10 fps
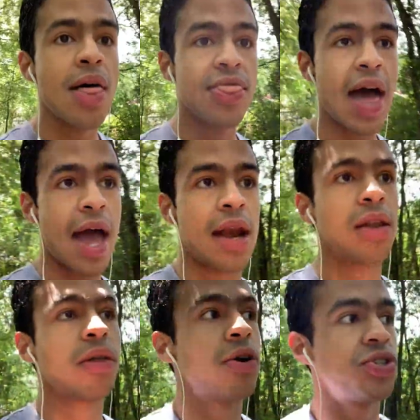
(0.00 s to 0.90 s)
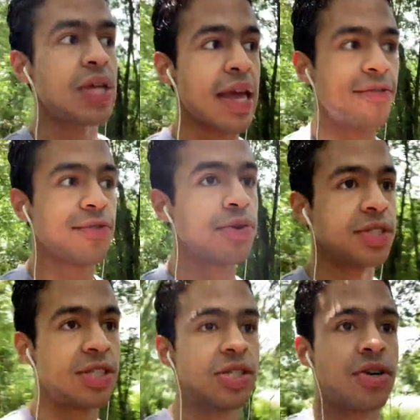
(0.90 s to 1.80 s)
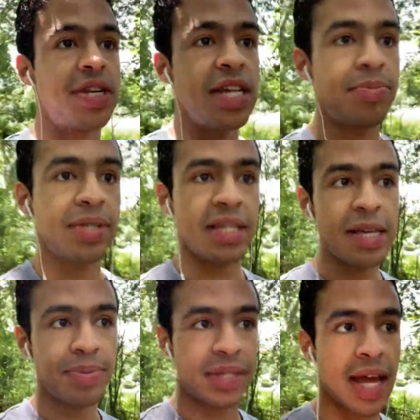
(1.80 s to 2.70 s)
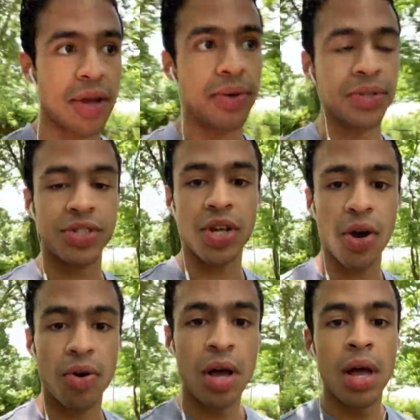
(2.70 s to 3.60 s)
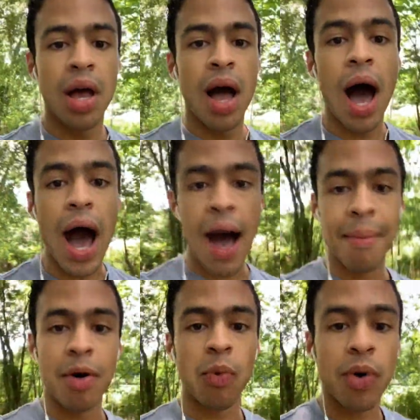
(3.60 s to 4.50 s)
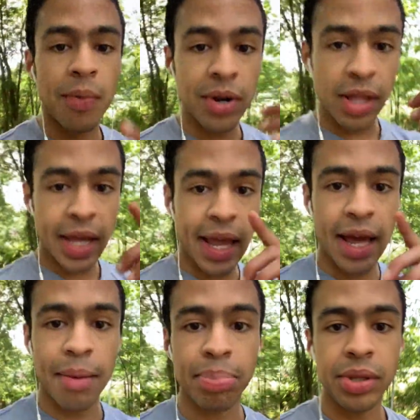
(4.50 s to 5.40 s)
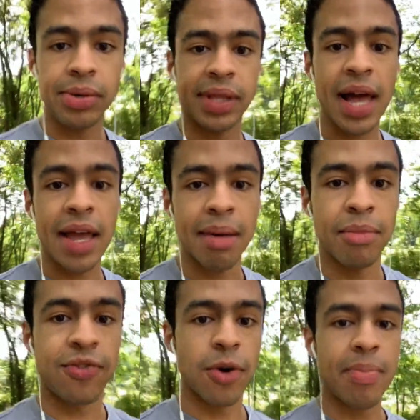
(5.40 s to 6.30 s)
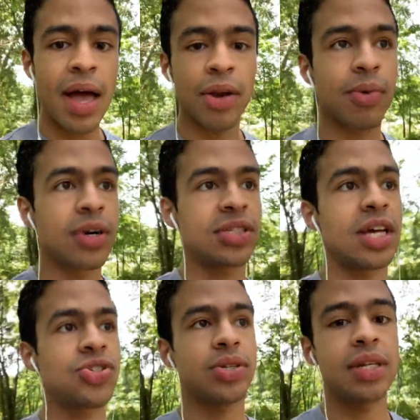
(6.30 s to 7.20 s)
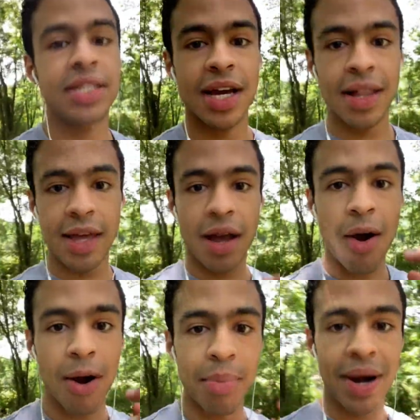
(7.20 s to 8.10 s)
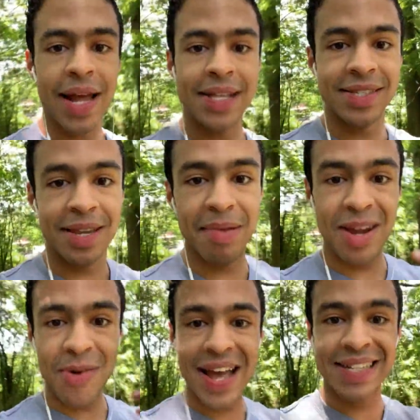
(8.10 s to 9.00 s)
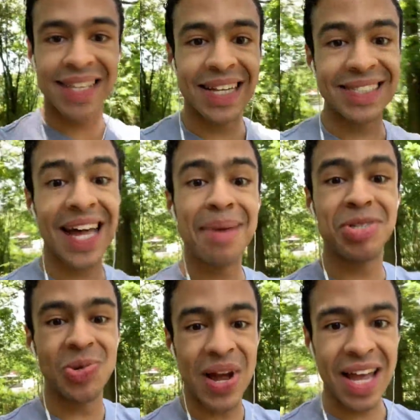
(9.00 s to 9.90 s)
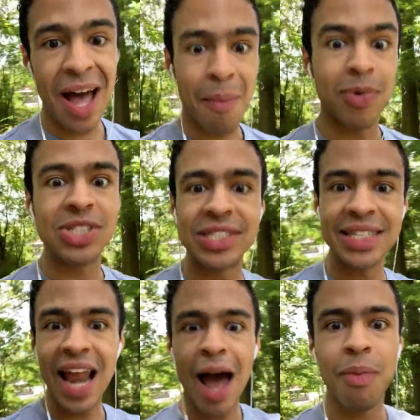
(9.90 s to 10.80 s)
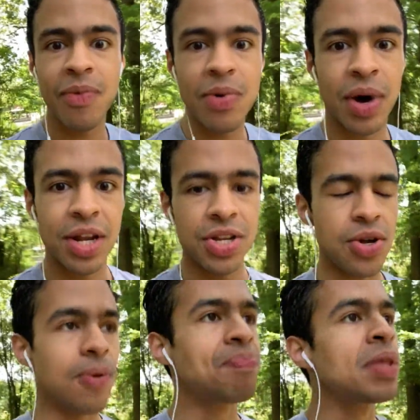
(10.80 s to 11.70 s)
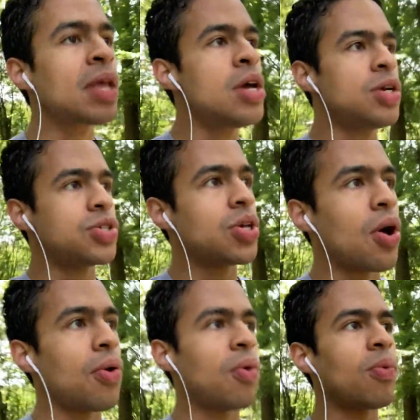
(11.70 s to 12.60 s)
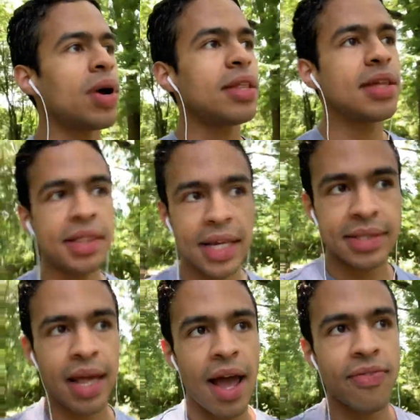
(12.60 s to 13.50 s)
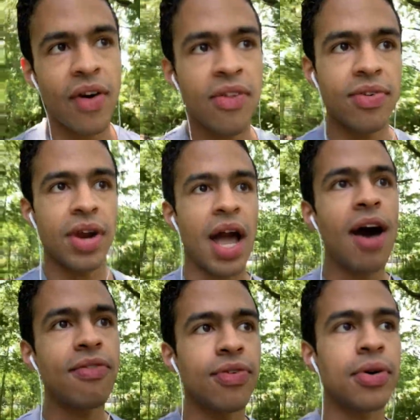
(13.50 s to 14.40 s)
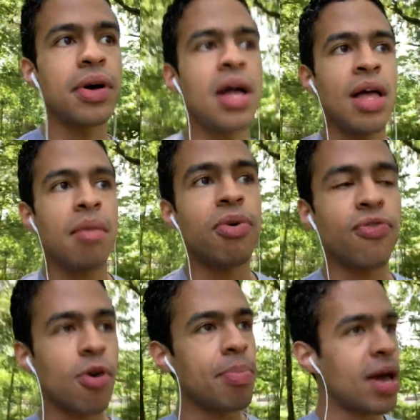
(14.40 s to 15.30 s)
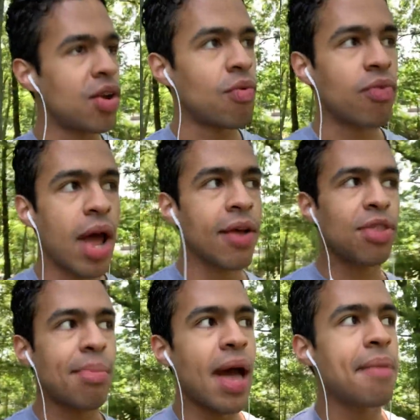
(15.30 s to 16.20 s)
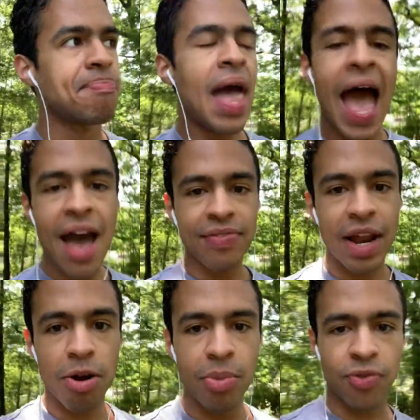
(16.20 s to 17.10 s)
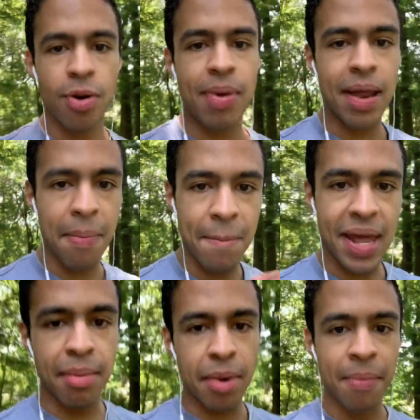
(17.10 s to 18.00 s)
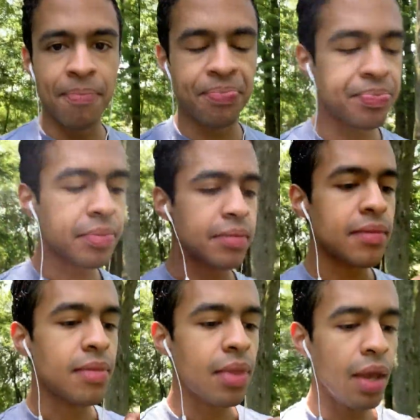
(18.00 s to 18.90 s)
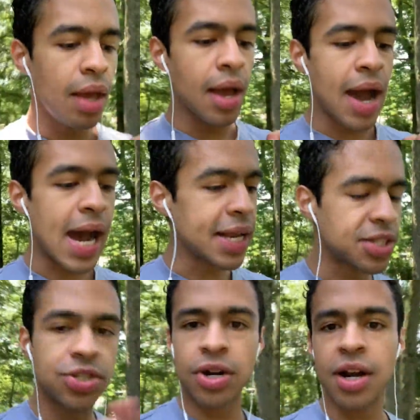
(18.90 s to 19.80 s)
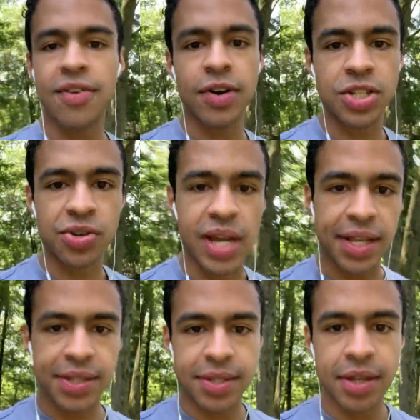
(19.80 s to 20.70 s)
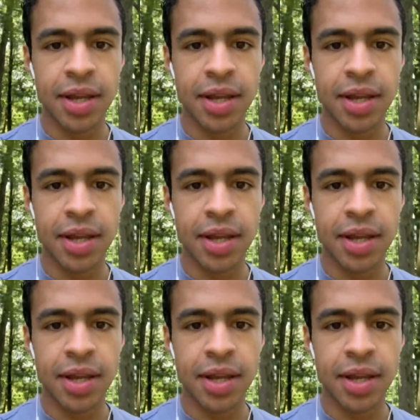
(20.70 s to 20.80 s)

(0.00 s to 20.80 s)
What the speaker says: that largely influences our deep sleep cycles. So when we're looking at a blue light before bed, we're essentially telling our brains in many ways that it's time to wake up, which is not what we want to do. So one of the things that I find very helpful before bed, right off the bat, half an hour before bed minimum, I like to turn off all screens.